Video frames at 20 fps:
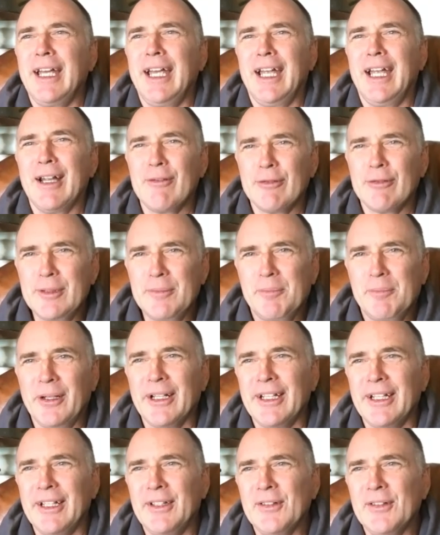and
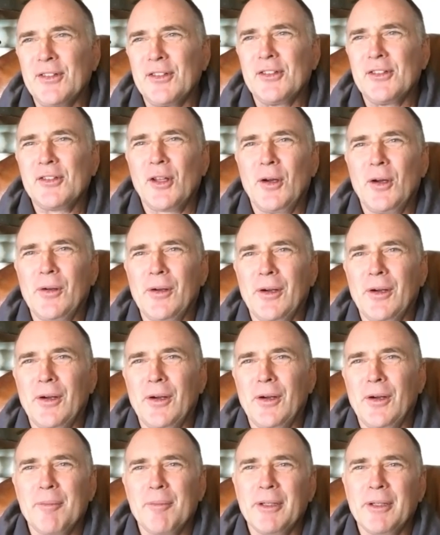everybody's so
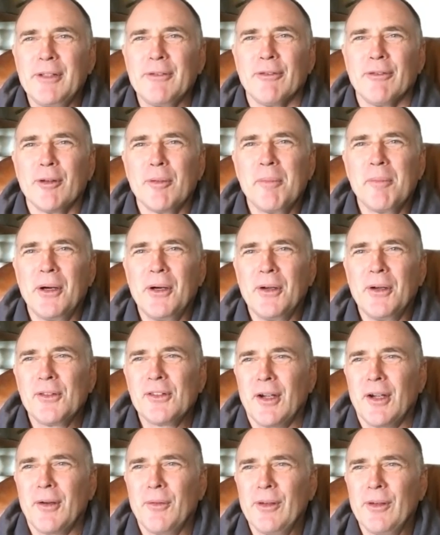incredibly
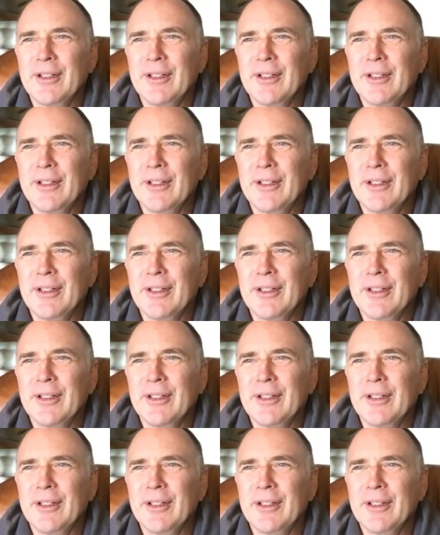verbose.